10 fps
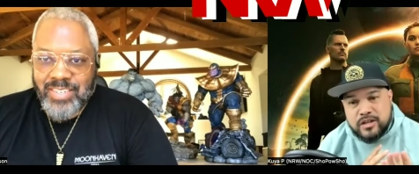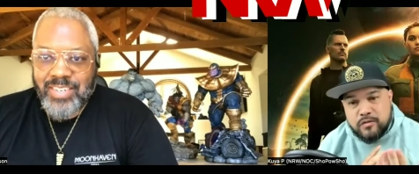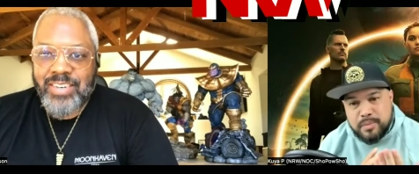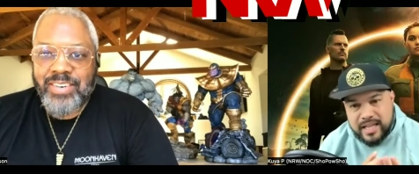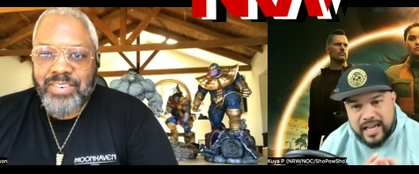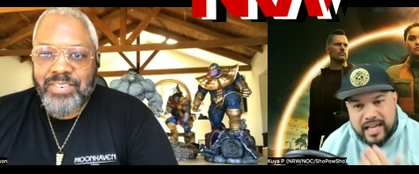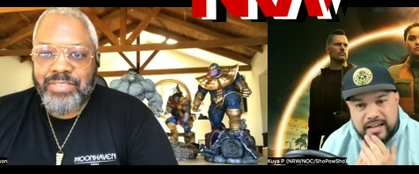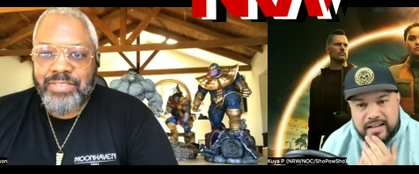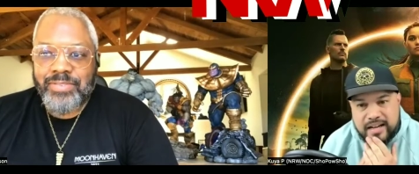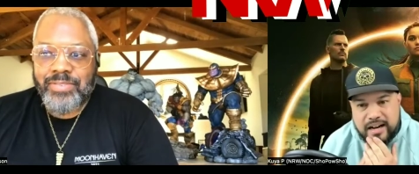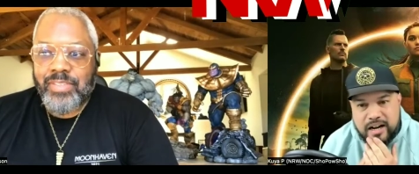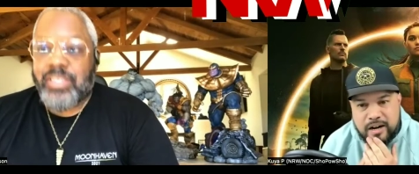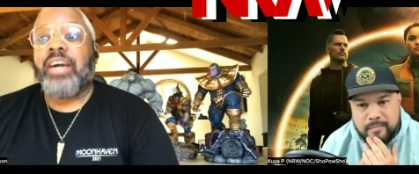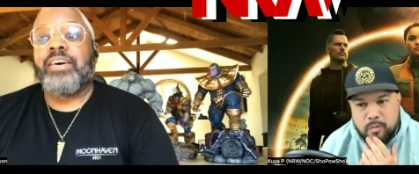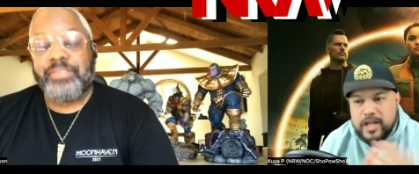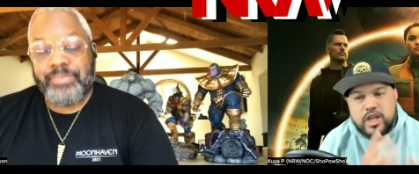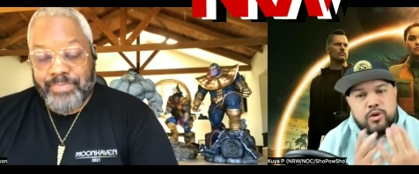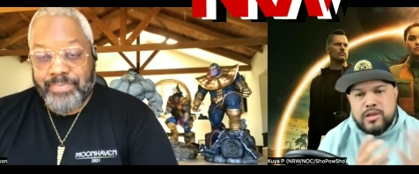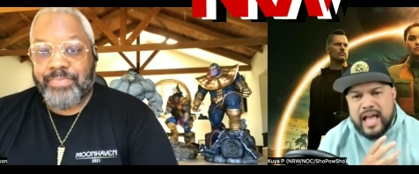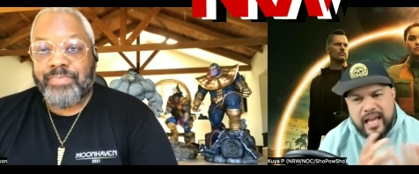Speaker 1: you play. Um, yeah. What do
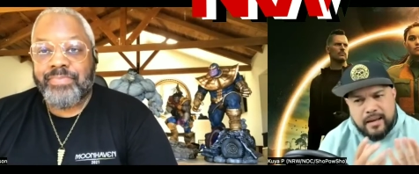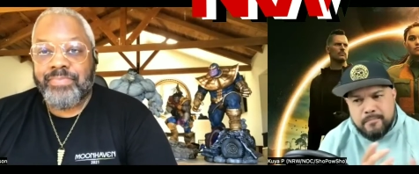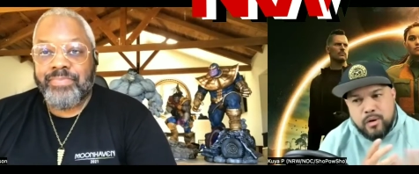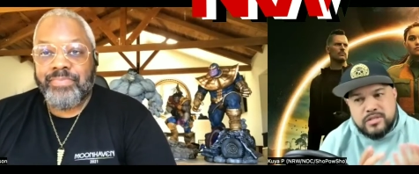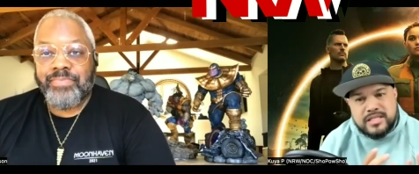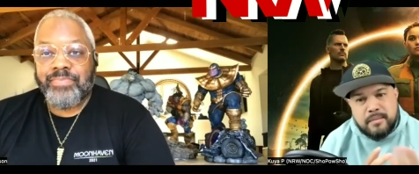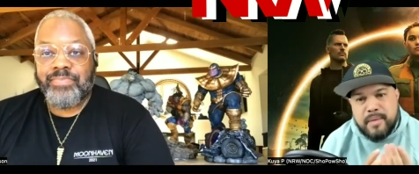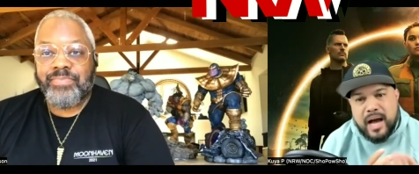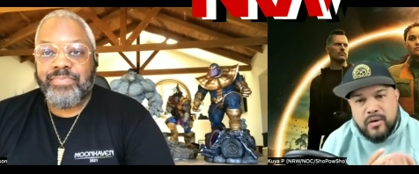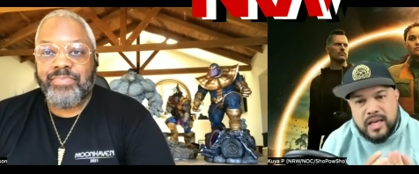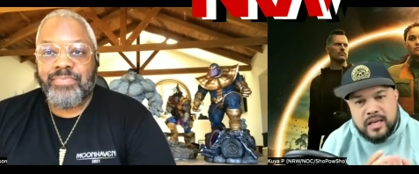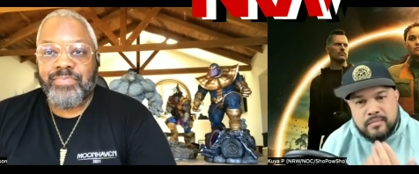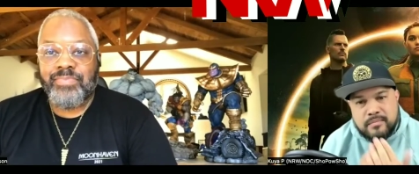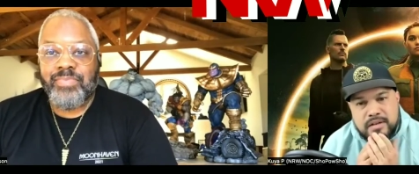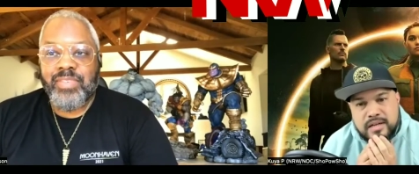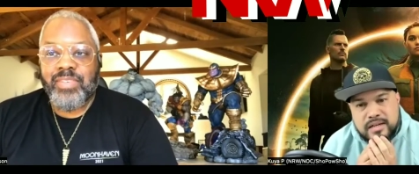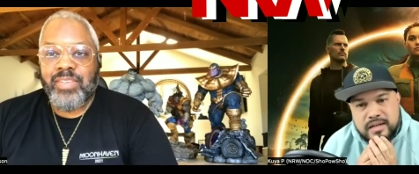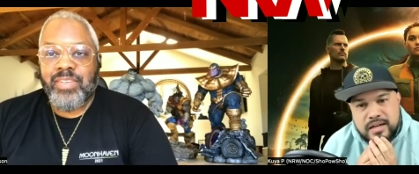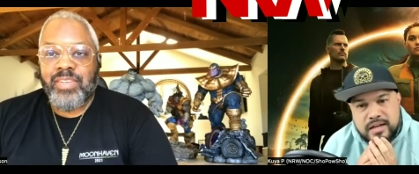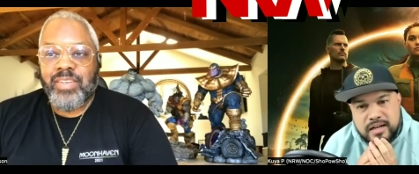you like most about him
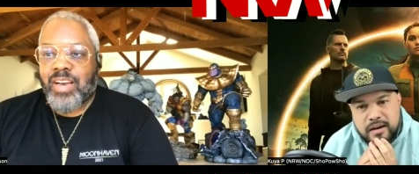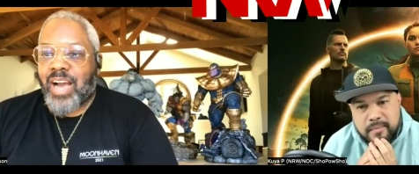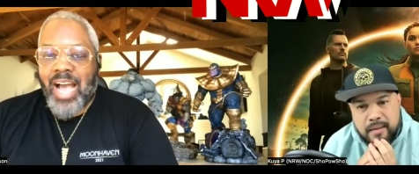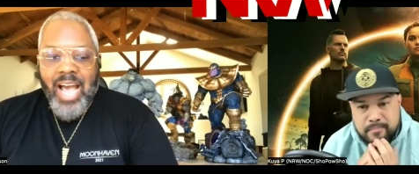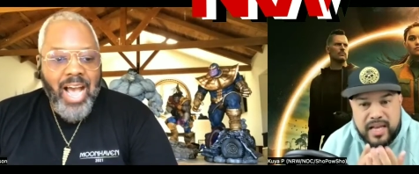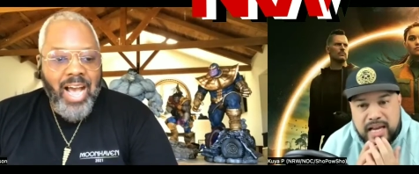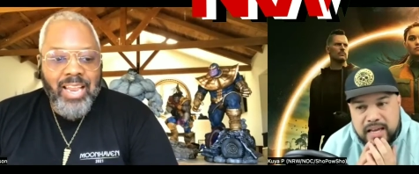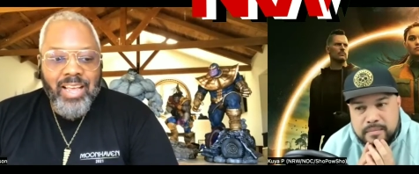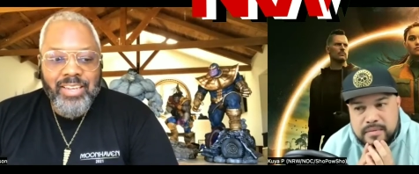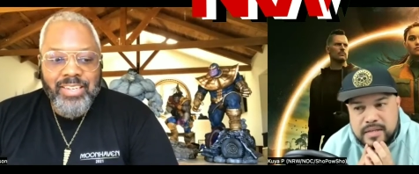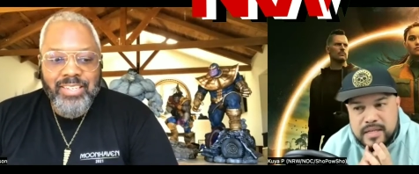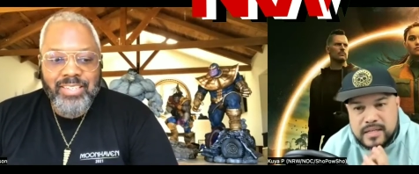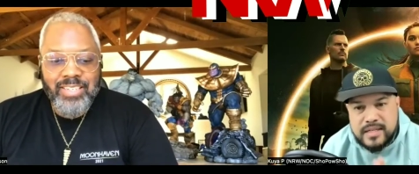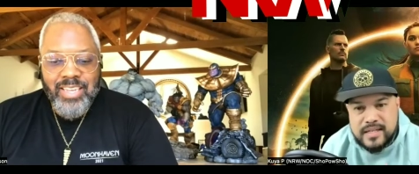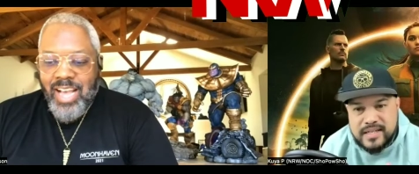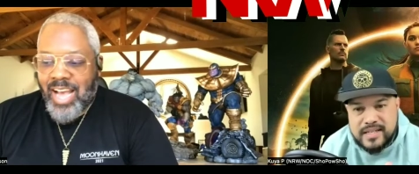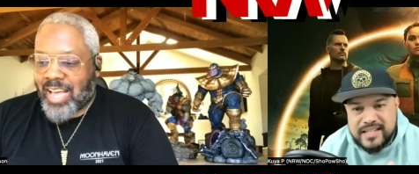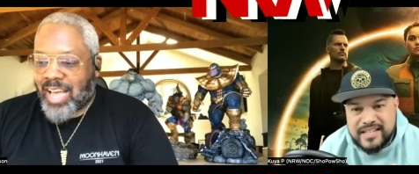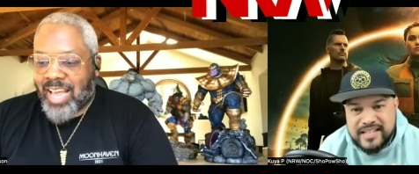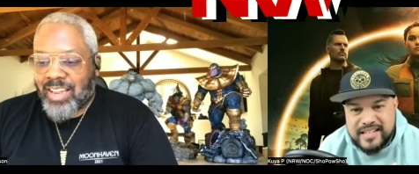uh, and uh, playing I, him?
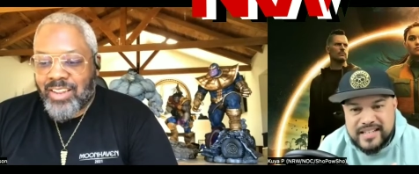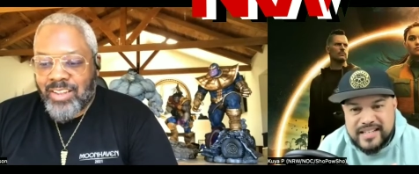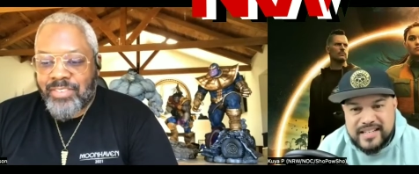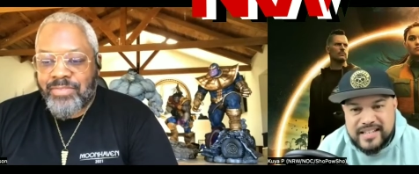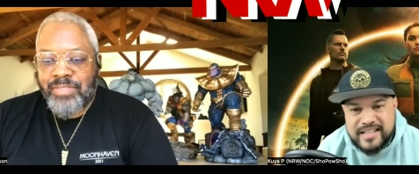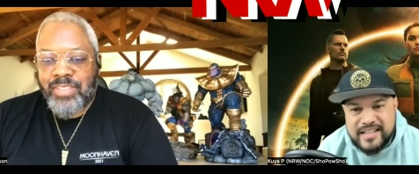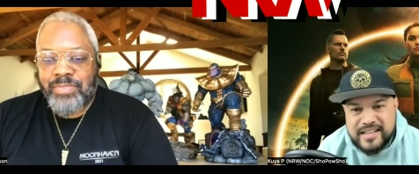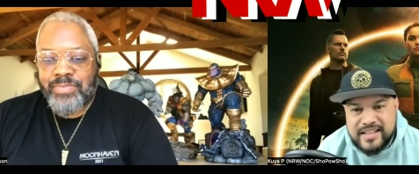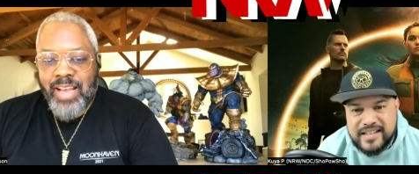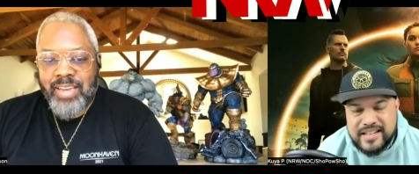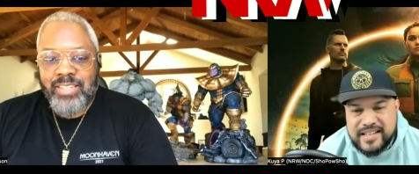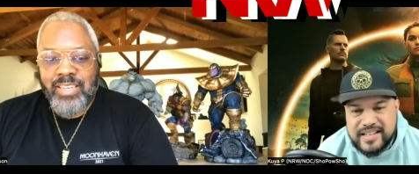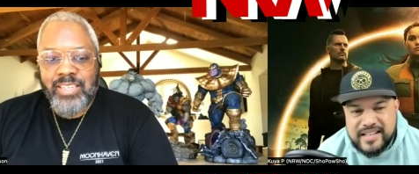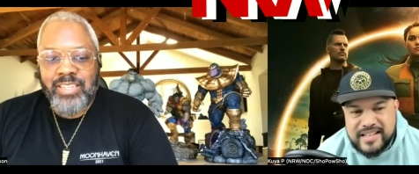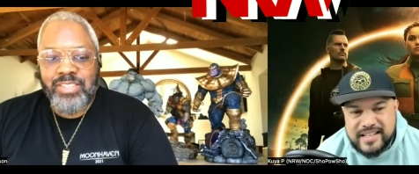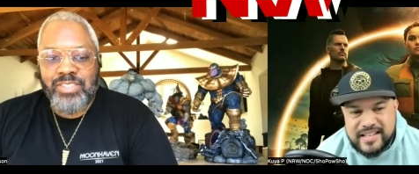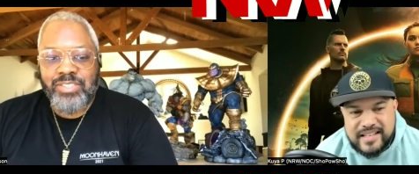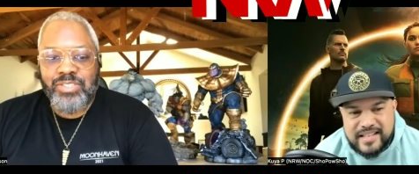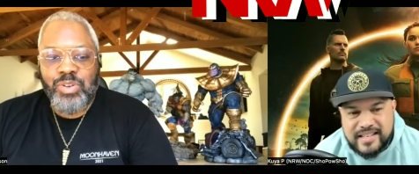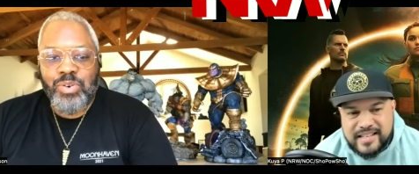
Speaker 2: I, I love the fact that he's
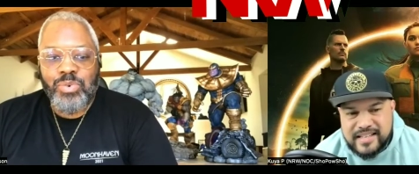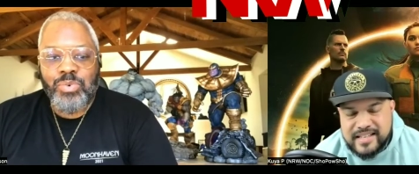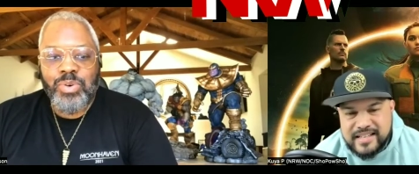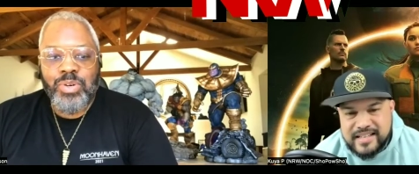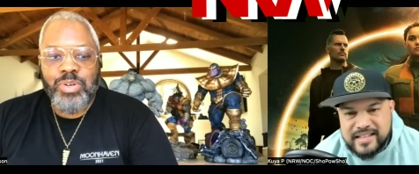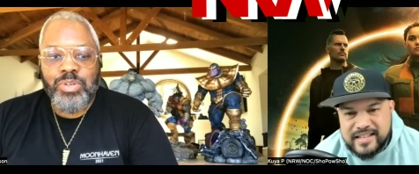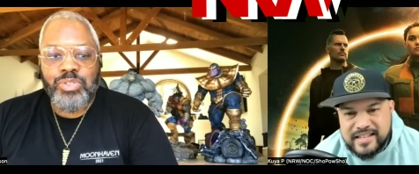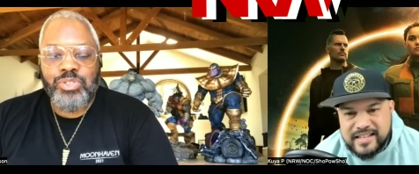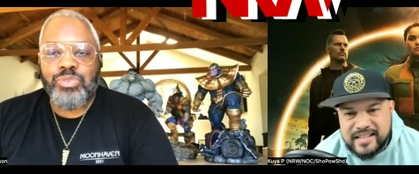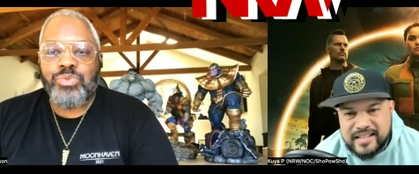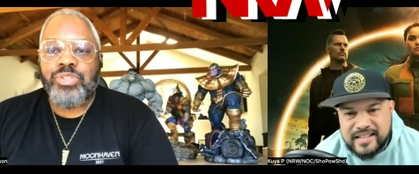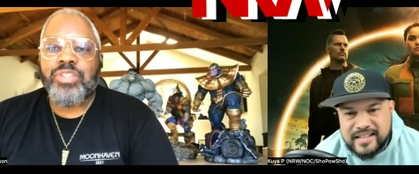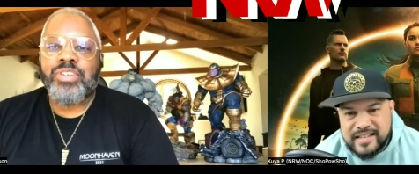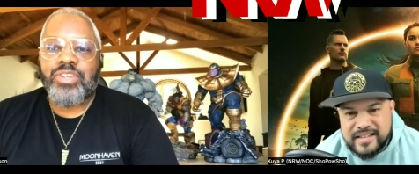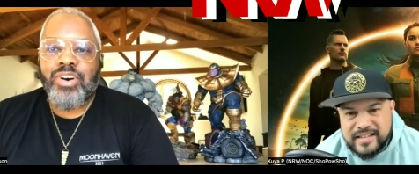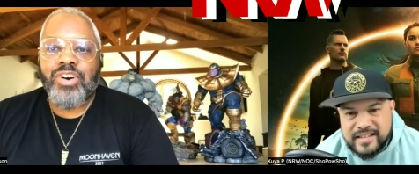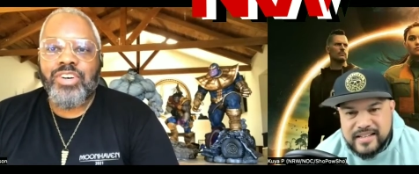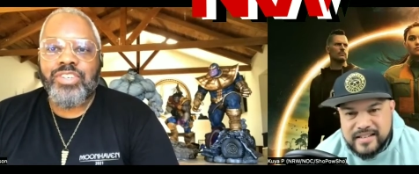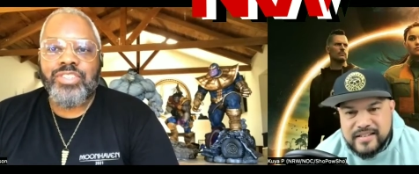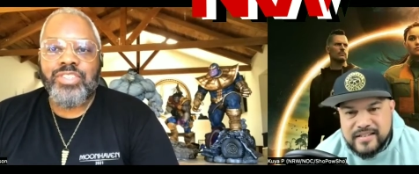so true to the
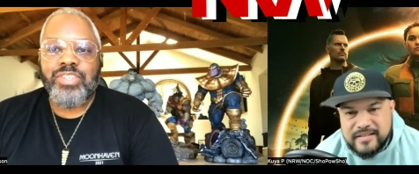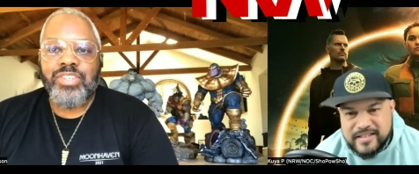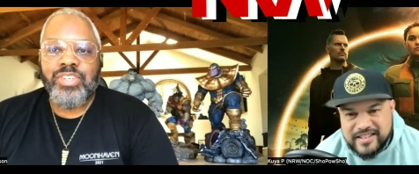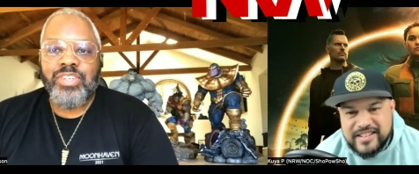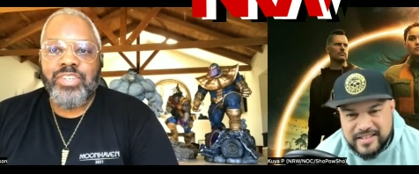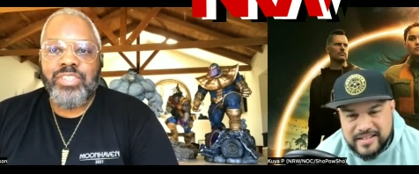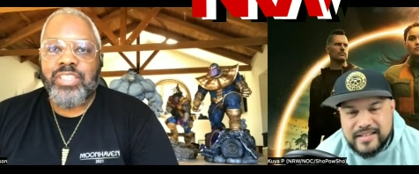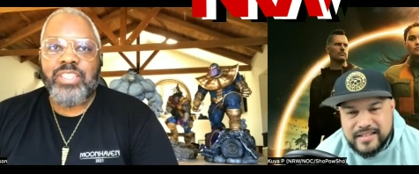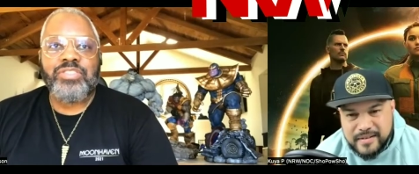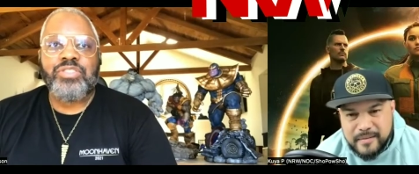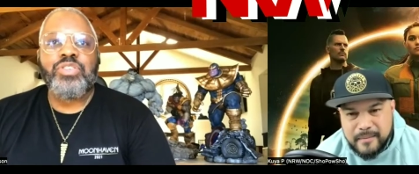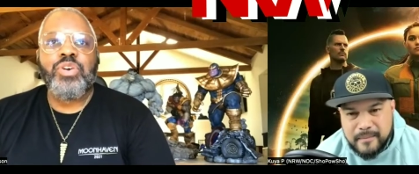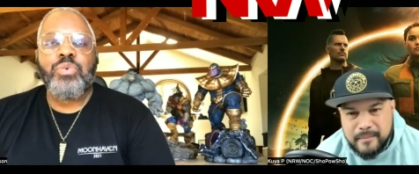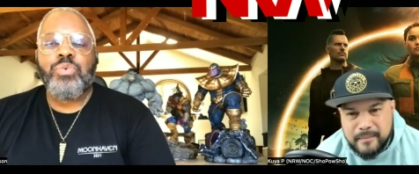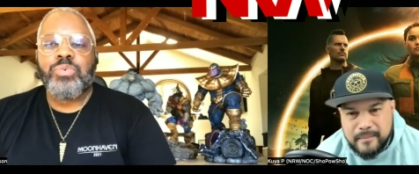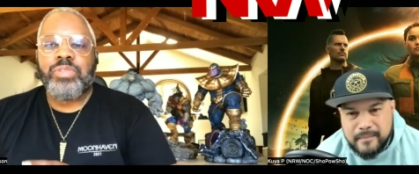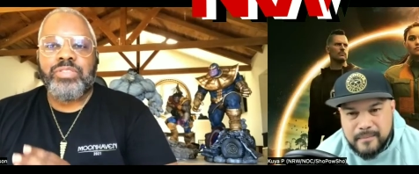cause. That there's no